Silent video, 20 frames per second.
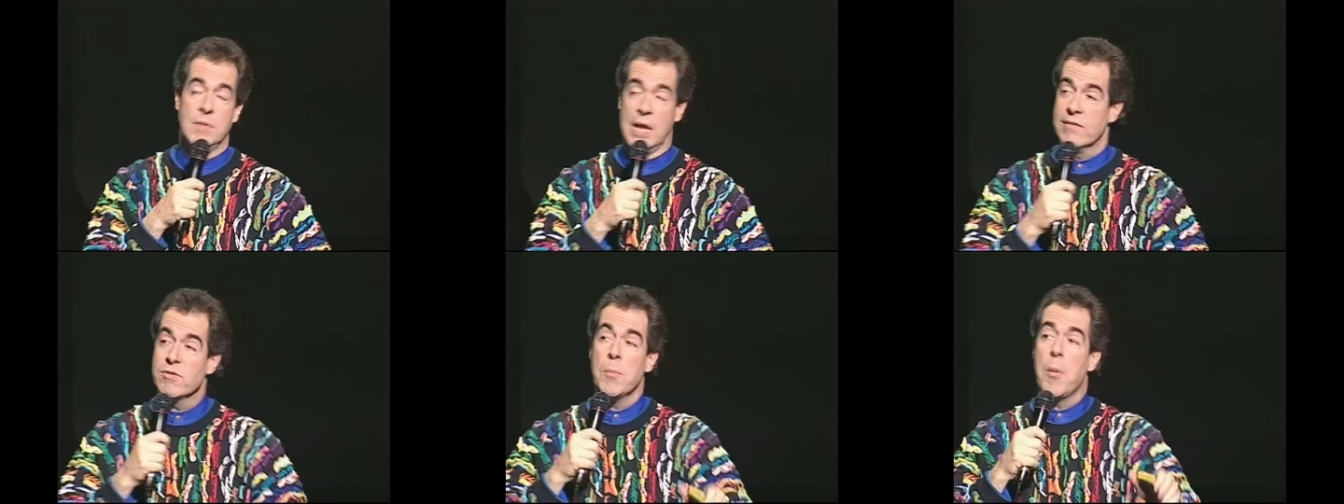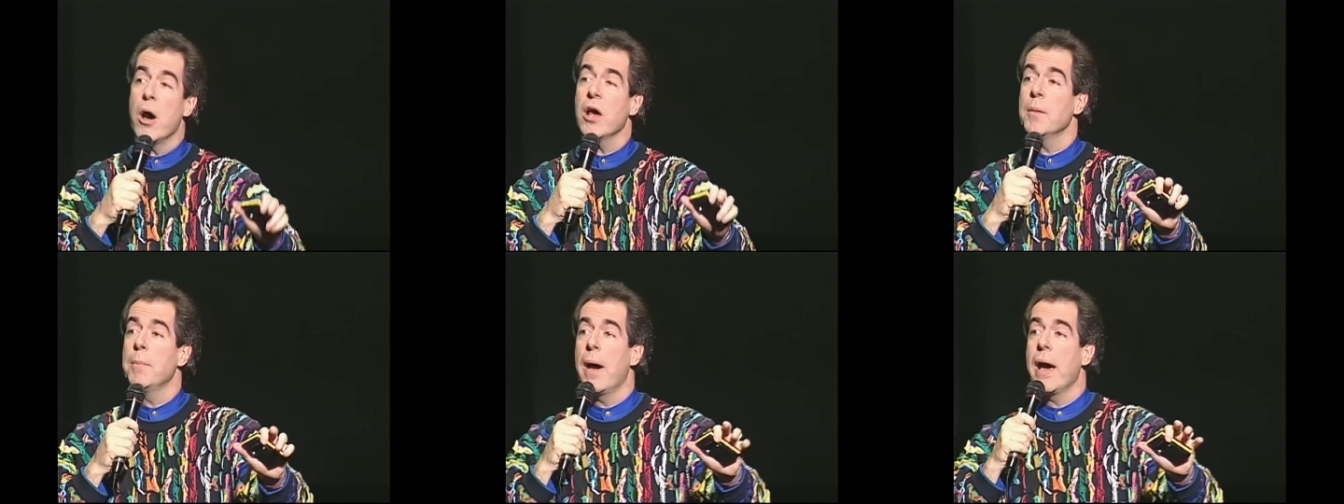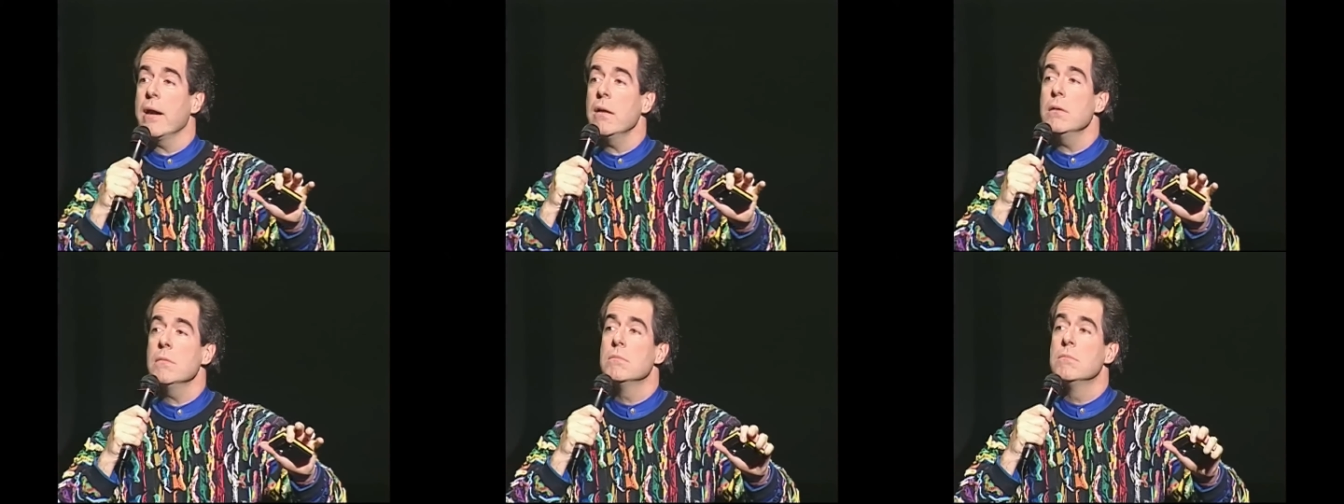Never bought a
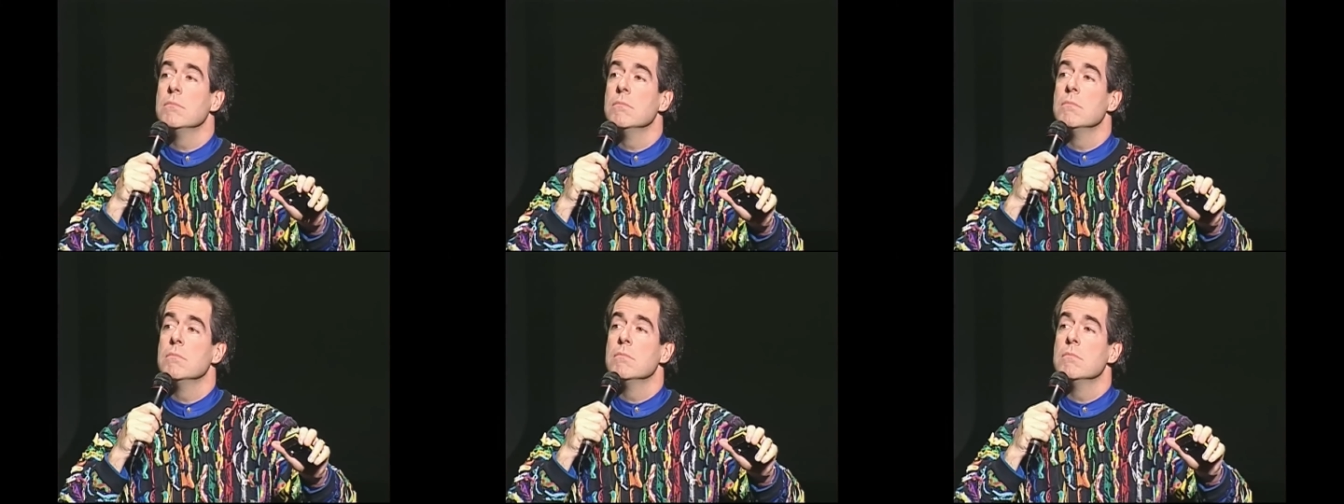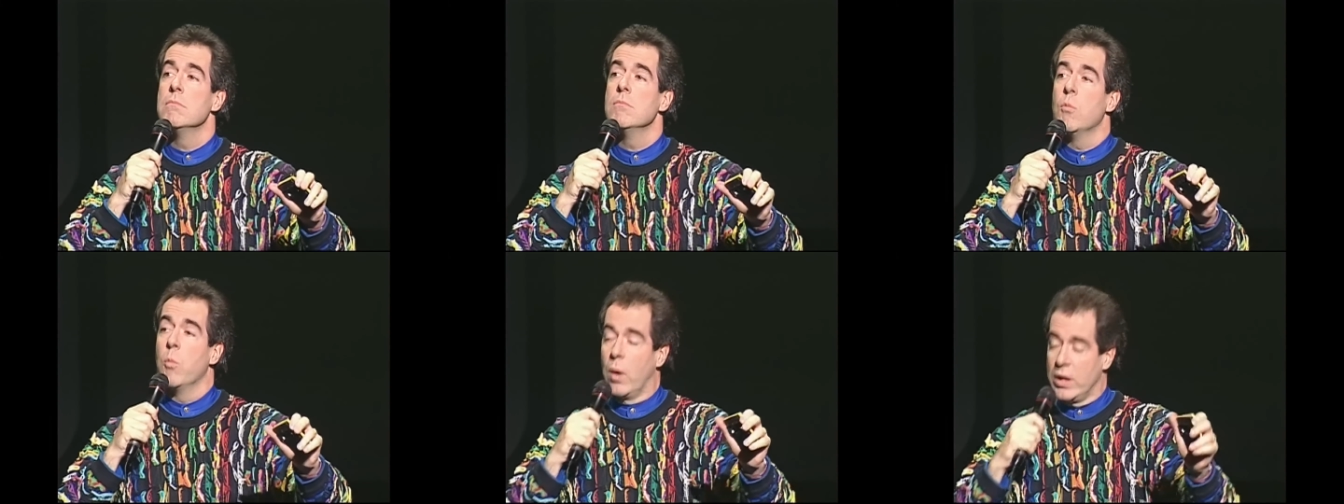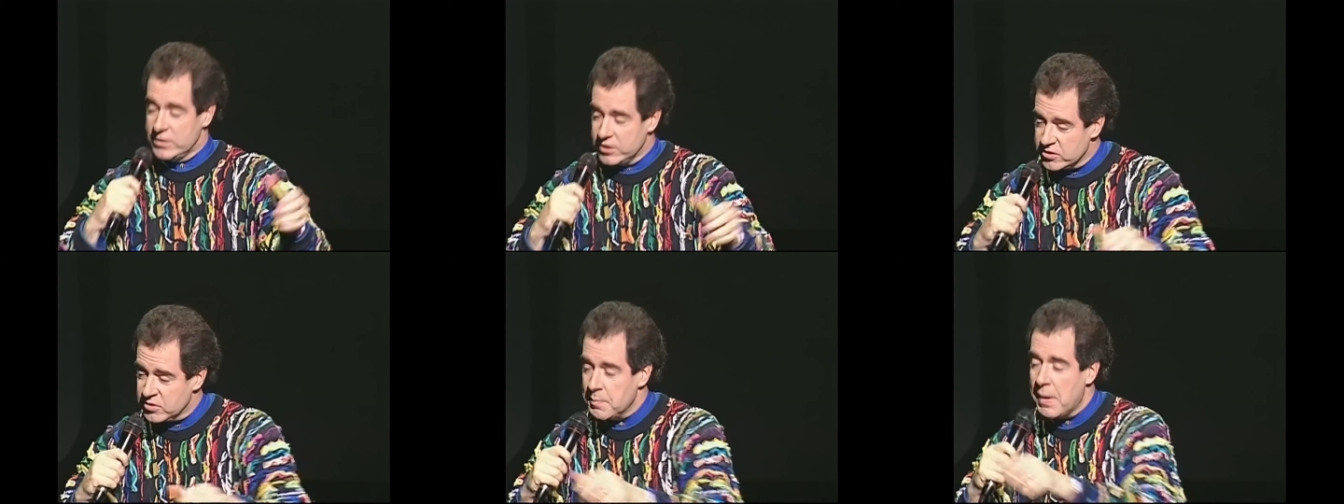bottle.
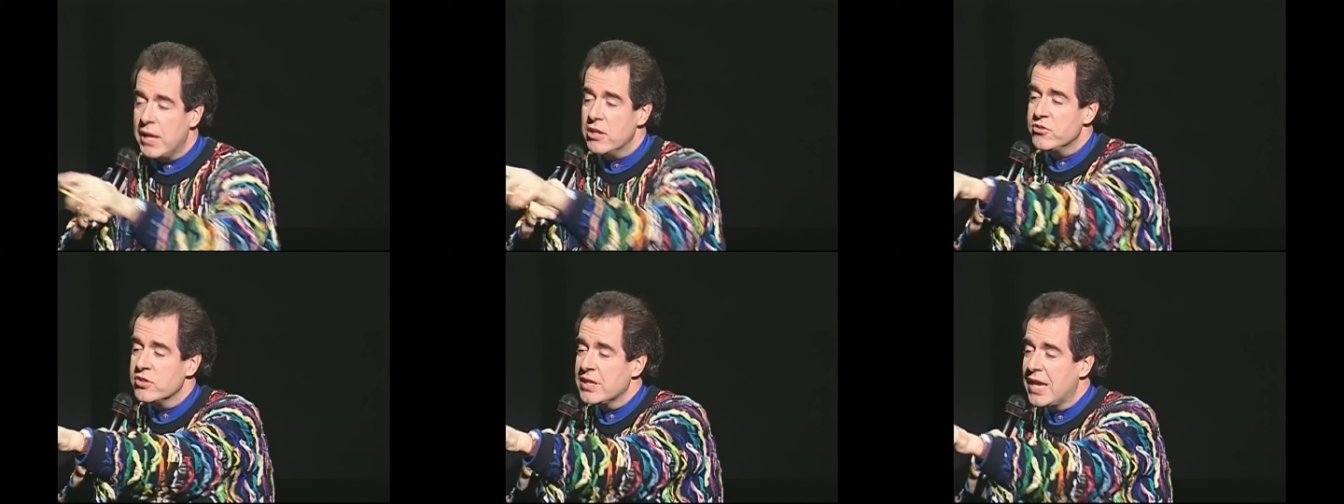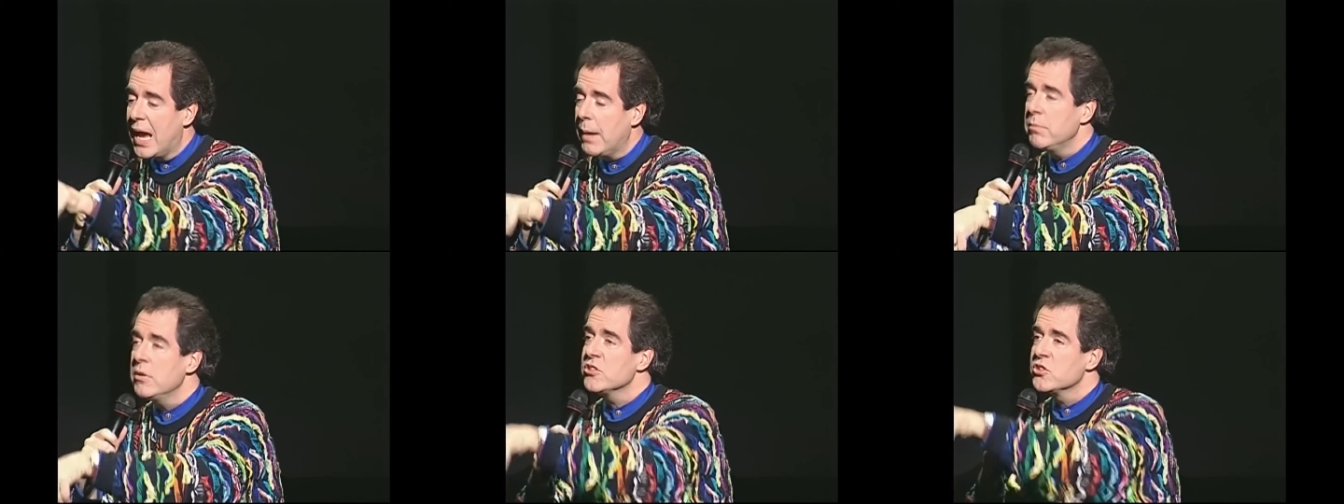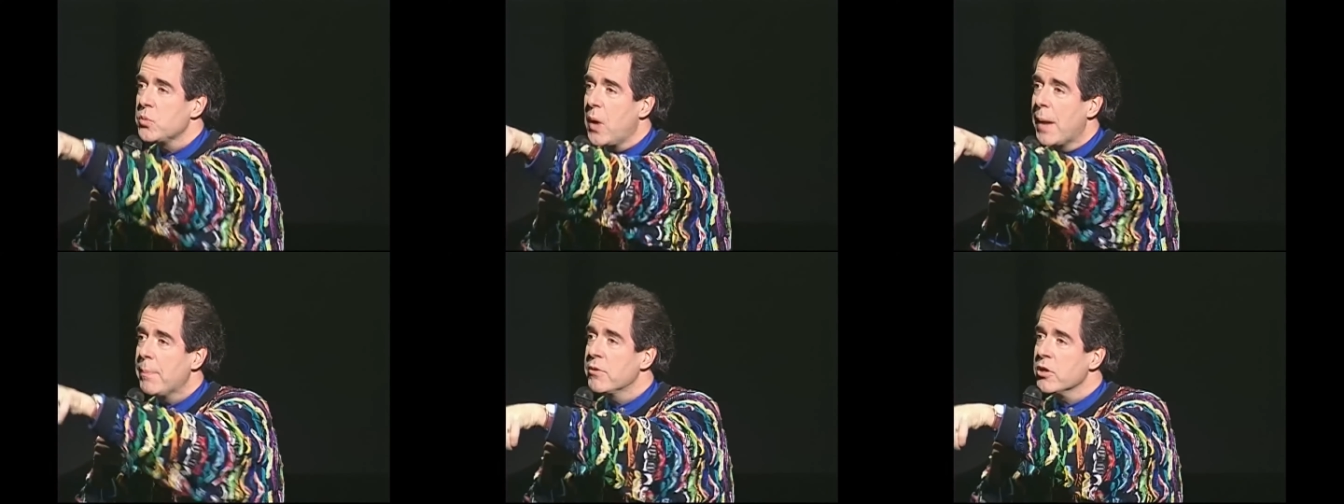Went to his medicine cabinet,
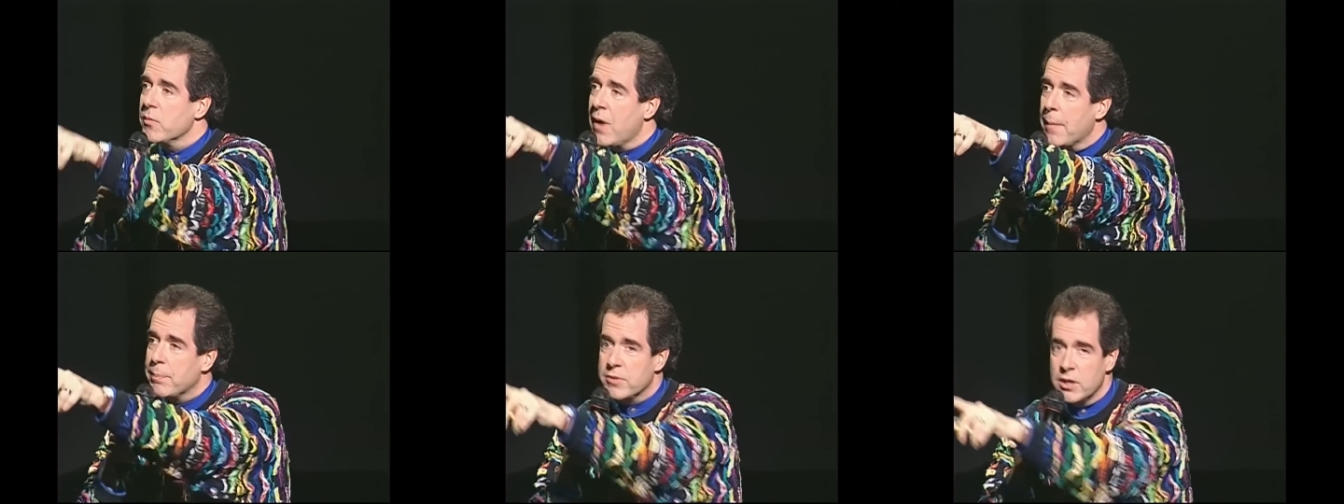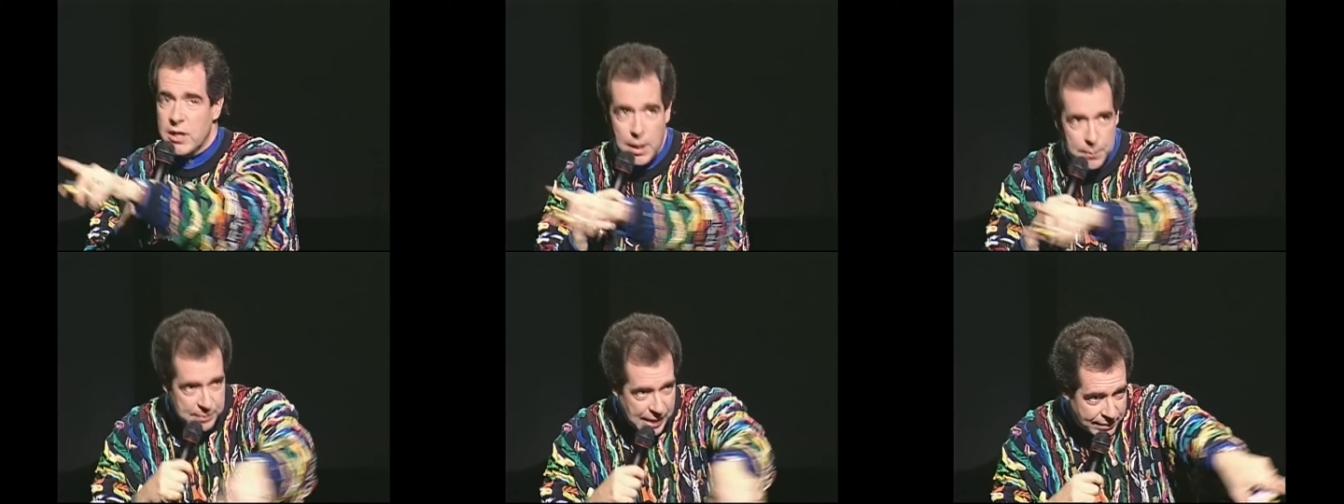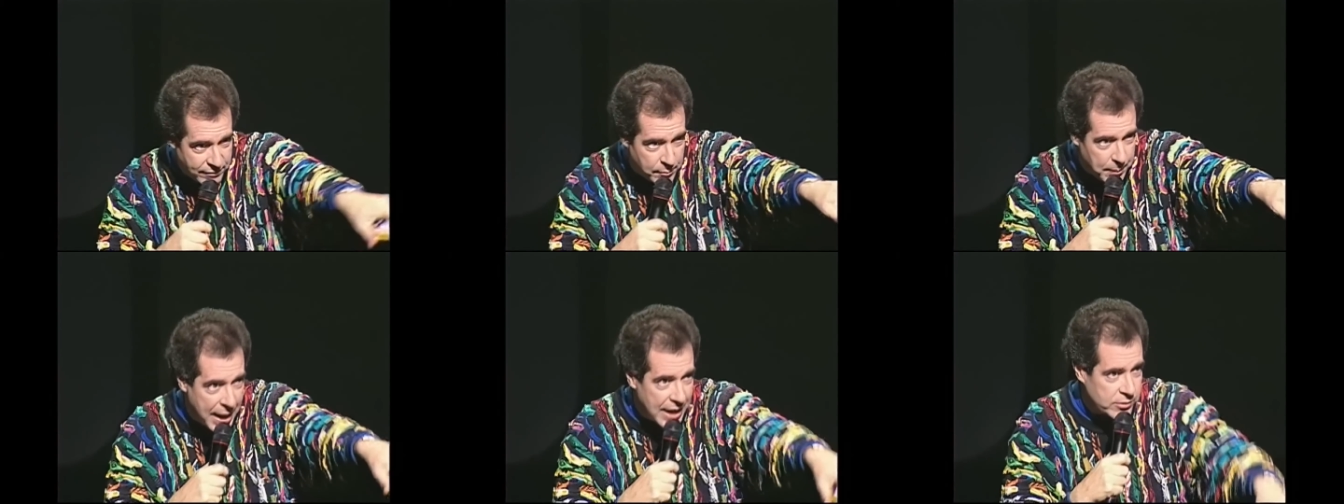swiped it, wrapped it up,
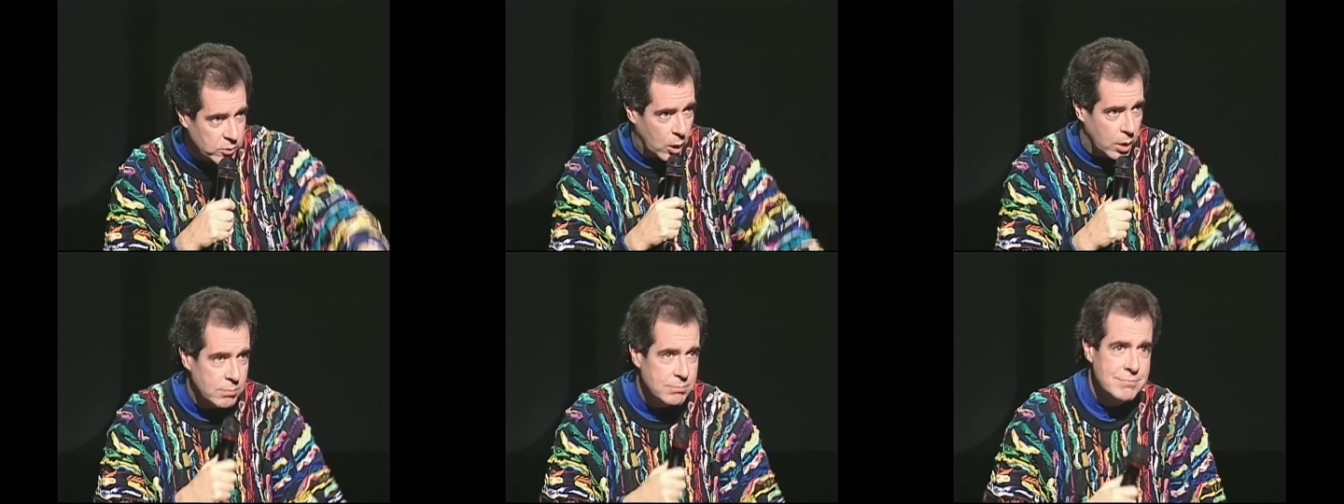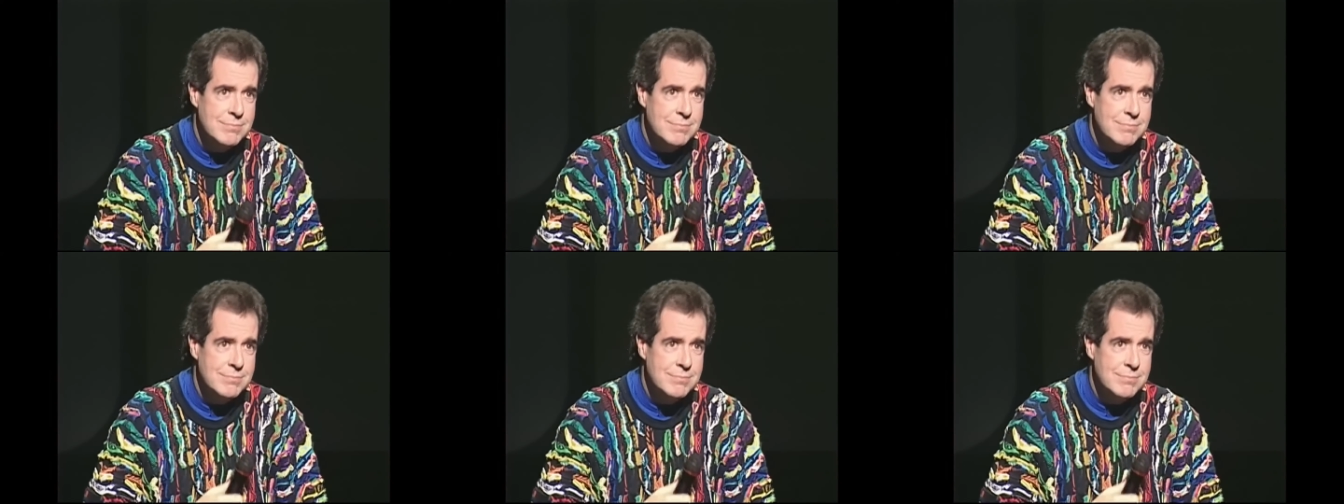gave it back to